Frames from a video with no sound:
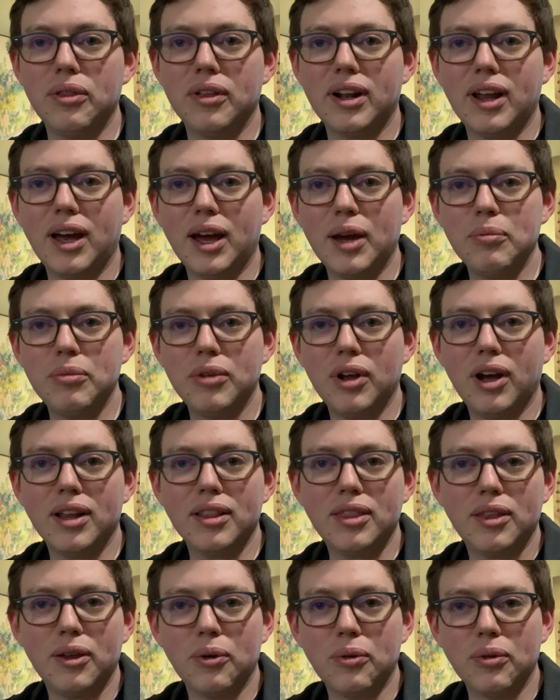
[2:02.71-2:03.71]
that I'm
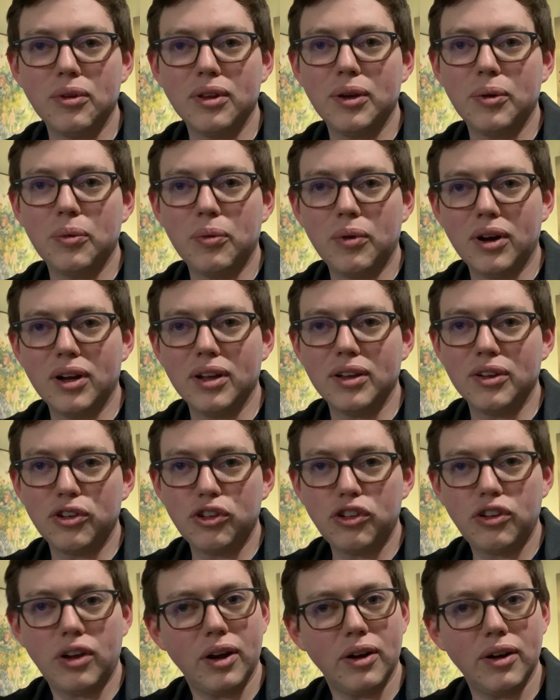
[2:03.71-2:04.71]
not the only one
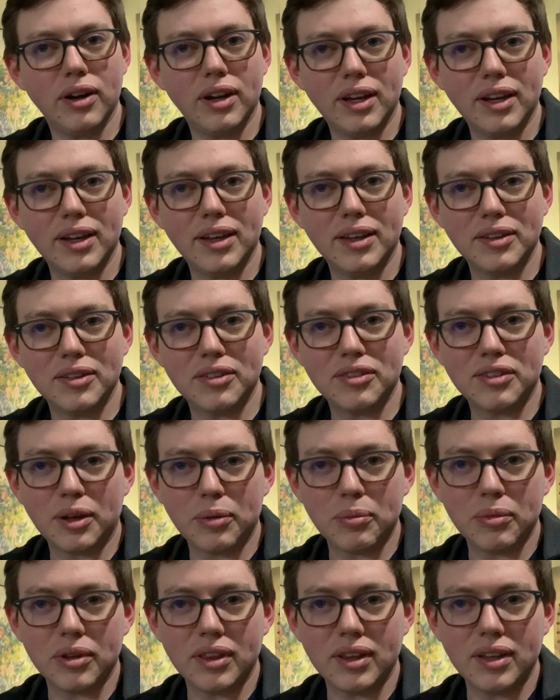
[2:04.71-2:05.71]
sharing in
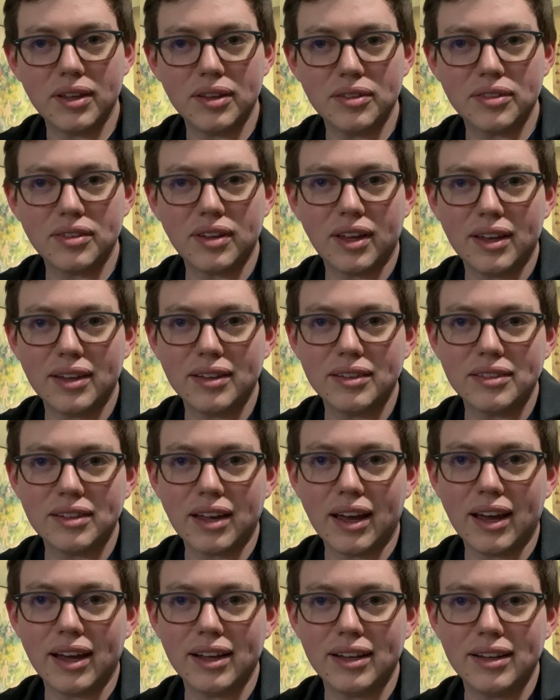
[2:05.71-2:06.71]
some of these
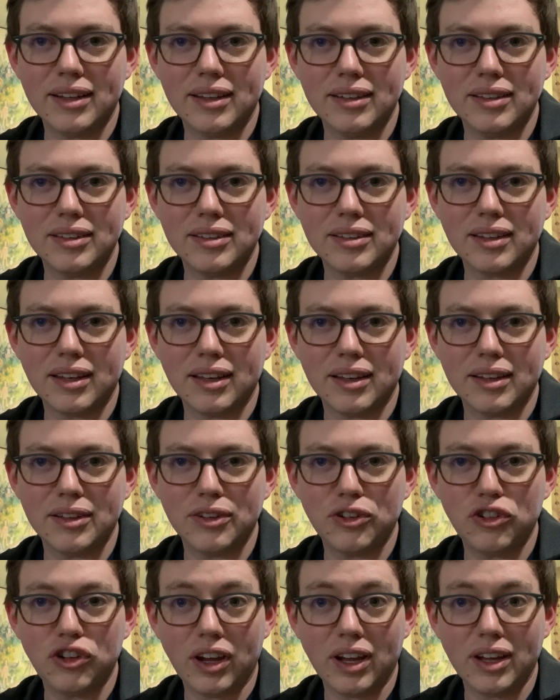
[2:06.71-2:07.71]
anxieties
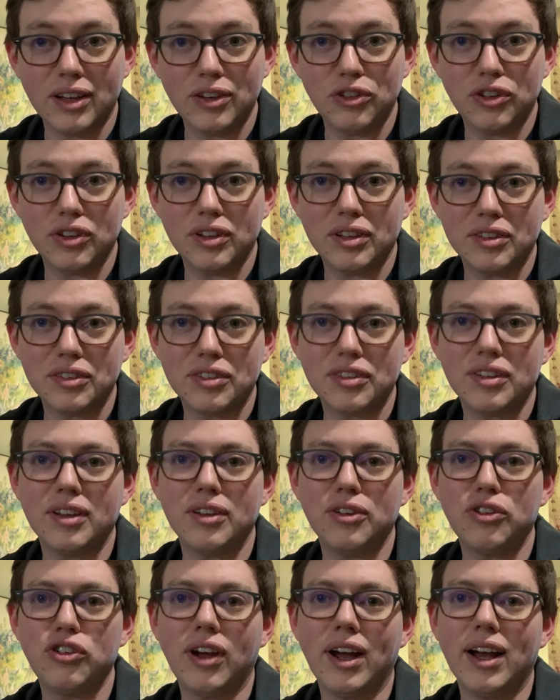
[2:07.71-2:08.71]
and changes
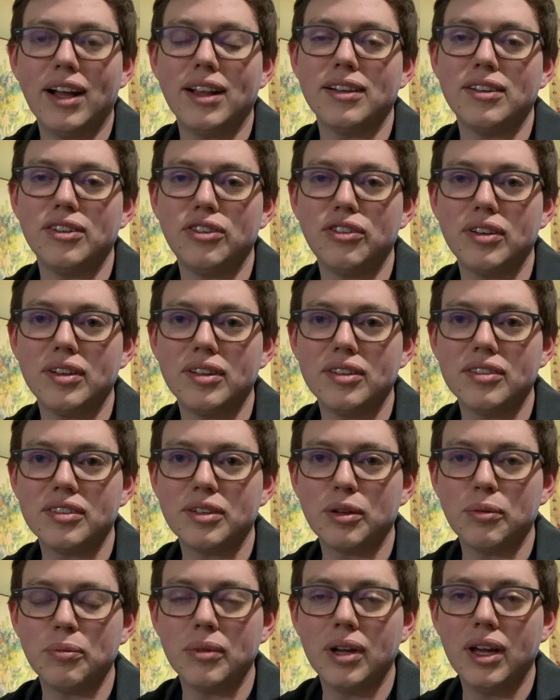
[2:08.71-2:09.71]
and challenges.
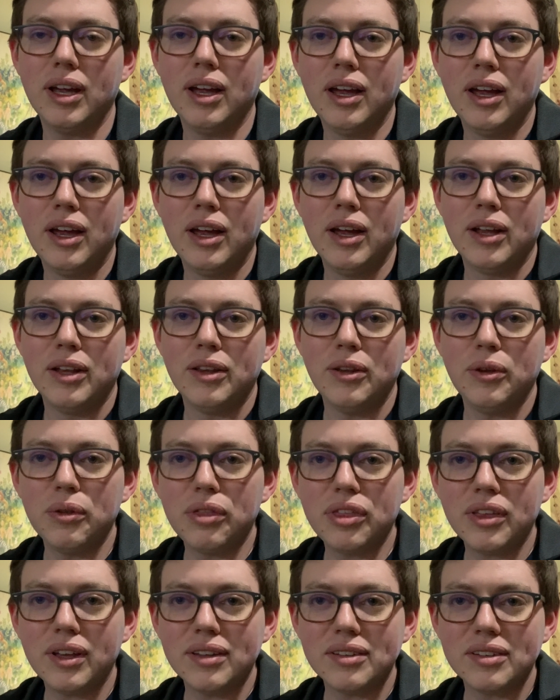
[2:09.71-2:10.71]
Some new
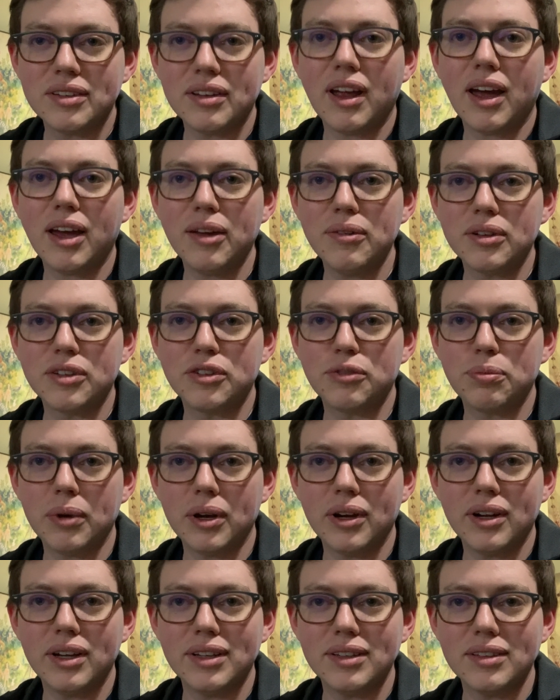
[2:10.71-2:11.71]
things that I've
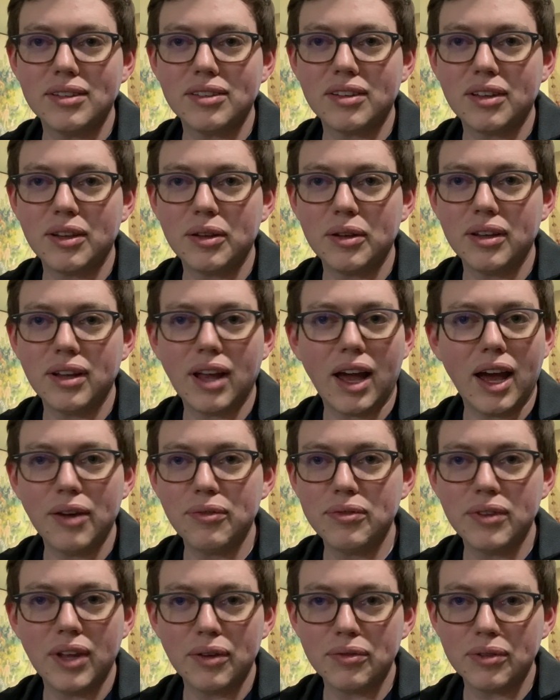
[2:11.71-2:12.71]
experienced, and
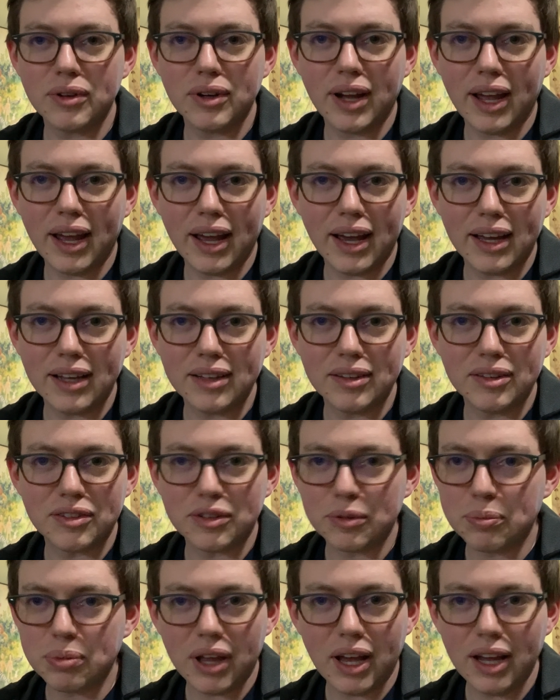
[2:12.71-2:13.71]
I've never had
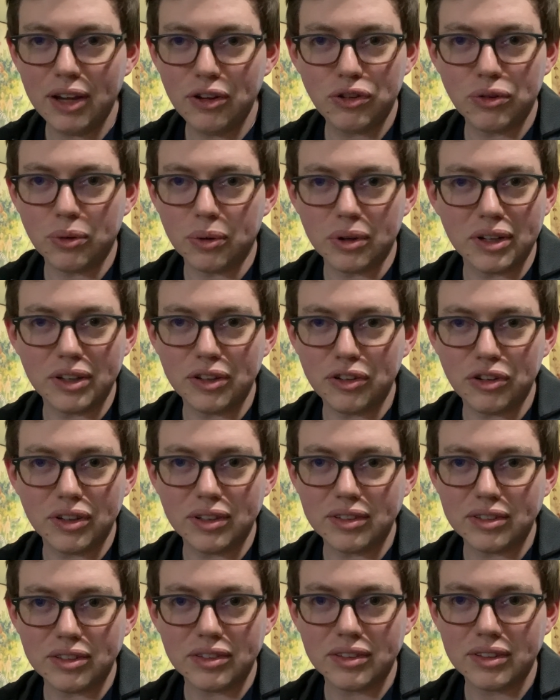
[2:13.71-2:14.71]
supply
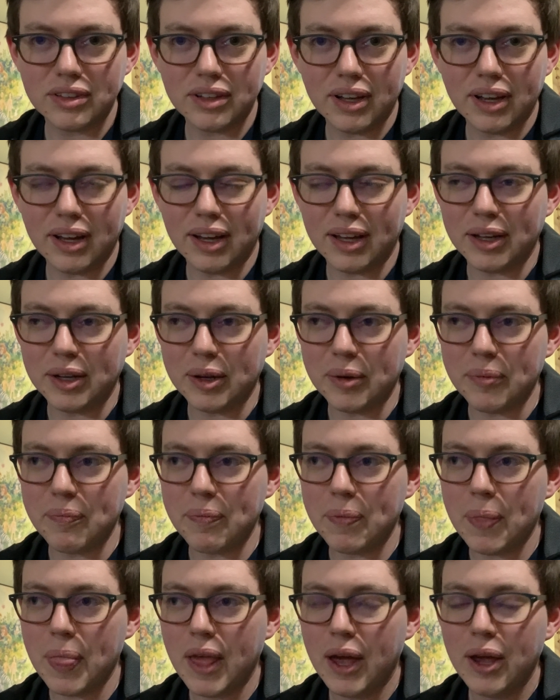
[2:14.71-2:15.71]
shortages.
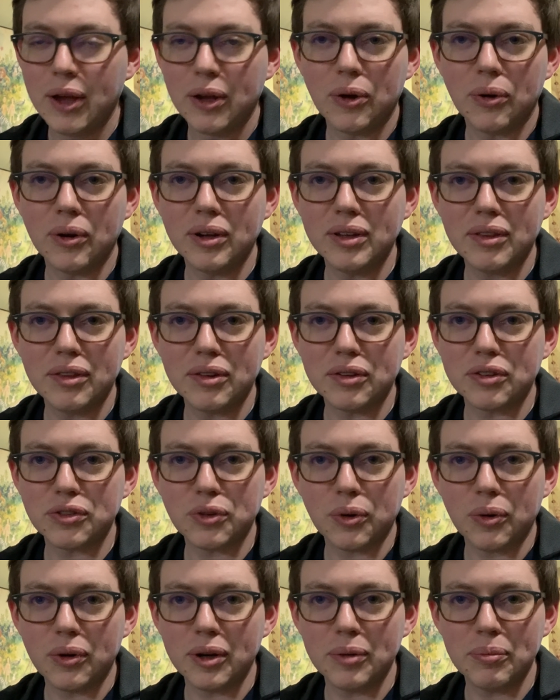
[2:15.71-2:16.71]
Going to the
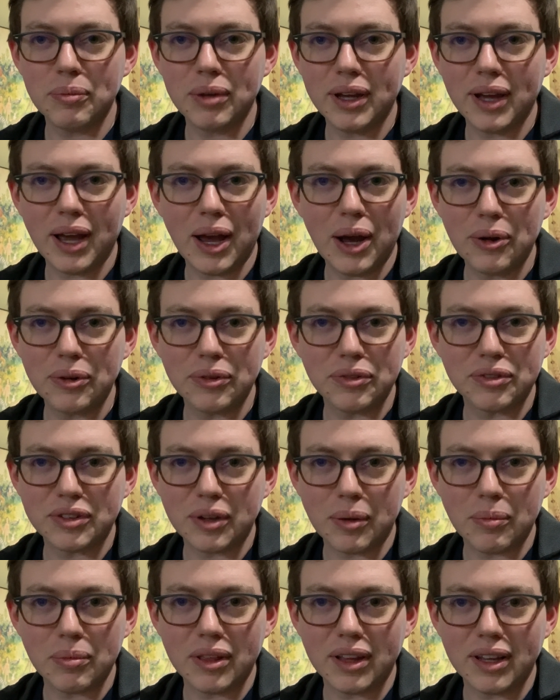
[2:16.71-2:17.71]
store and being out of
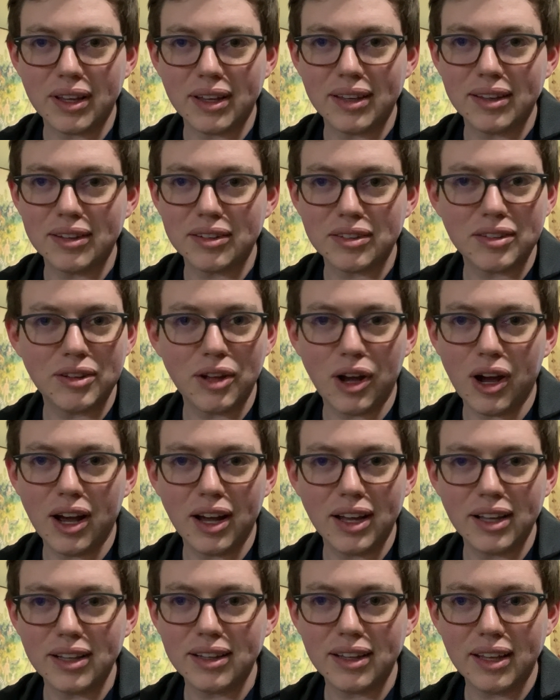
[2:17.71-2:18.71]
something is
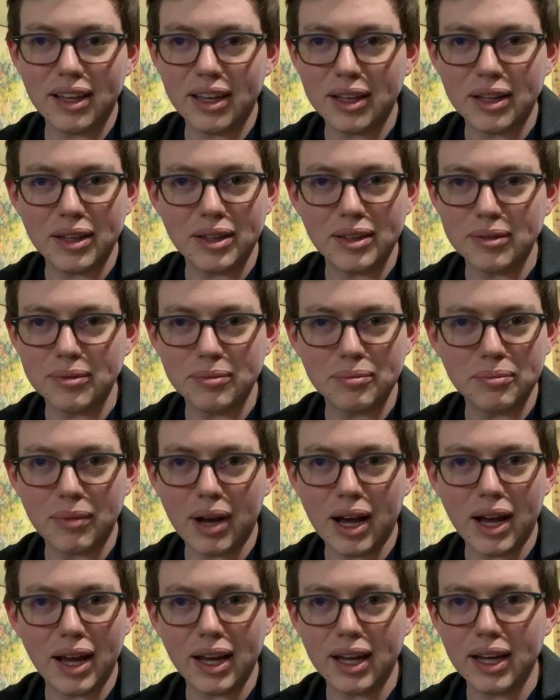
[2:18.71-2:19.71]
not in
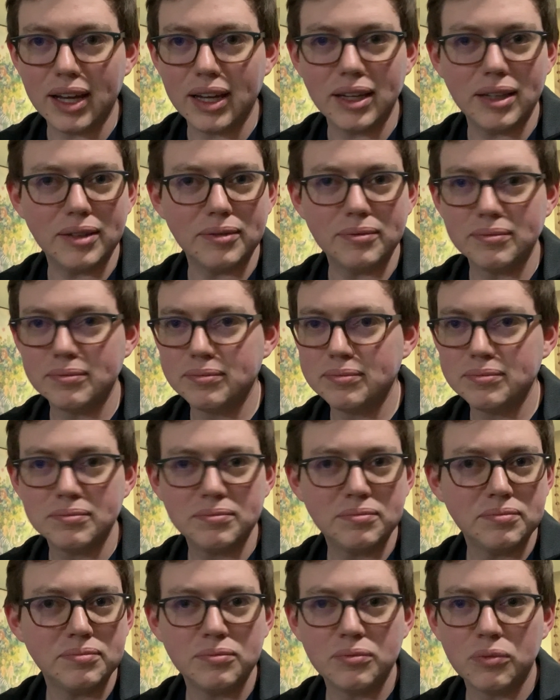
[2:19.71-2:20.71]
my
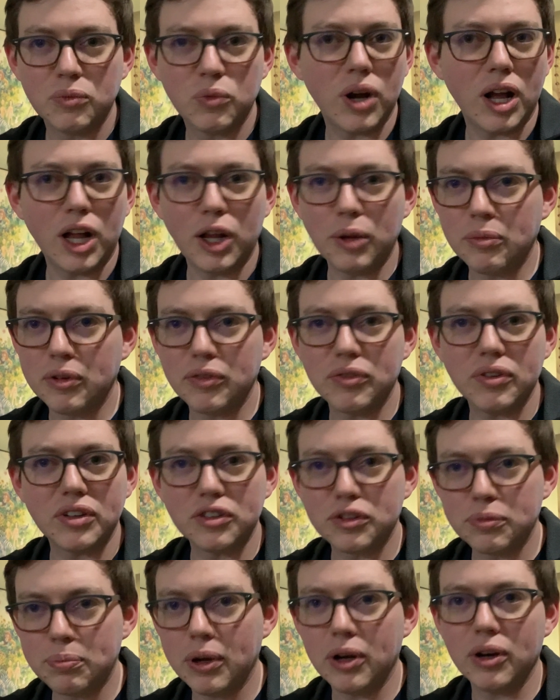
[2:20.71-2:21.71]
realm of
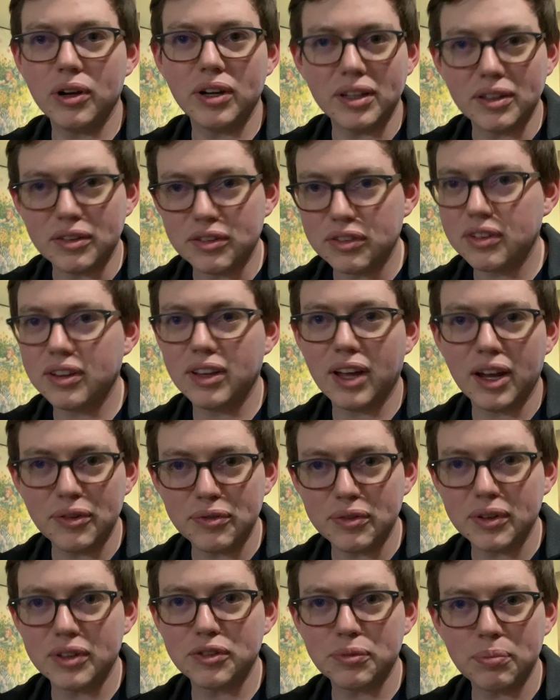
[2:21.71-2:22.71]
experience,
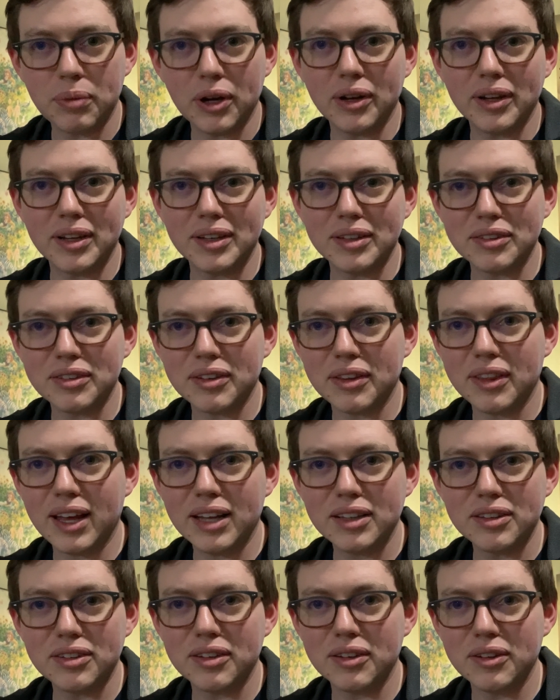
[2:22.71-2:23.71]
life experience, and
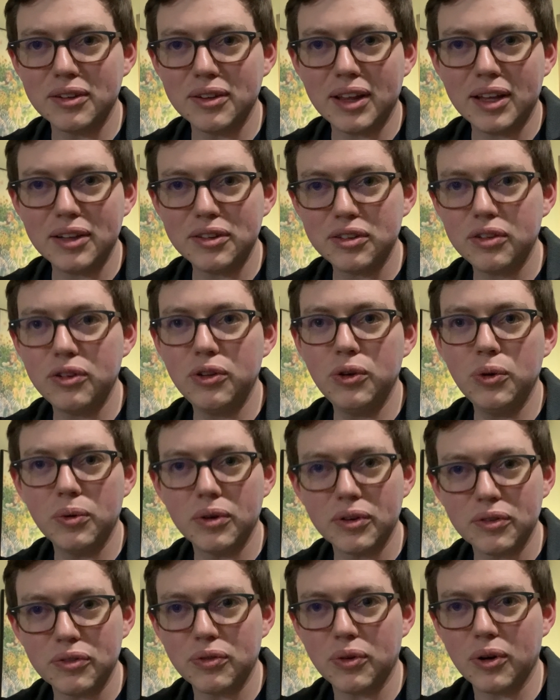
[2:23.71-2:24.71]
that's a new
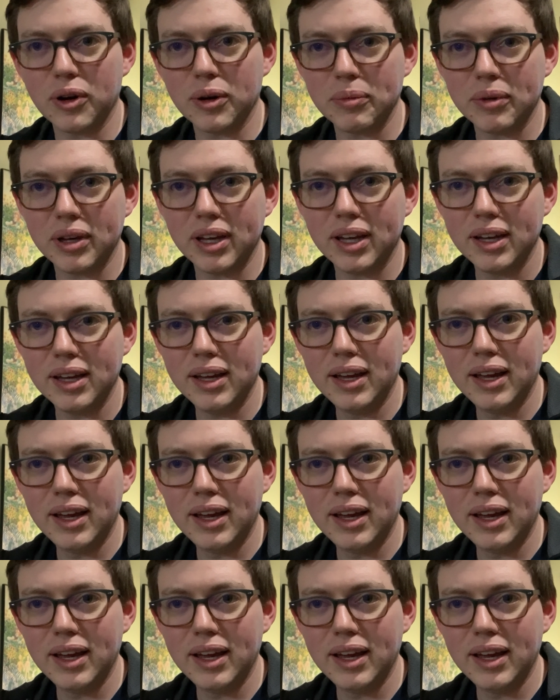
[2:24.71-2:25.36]
one for me.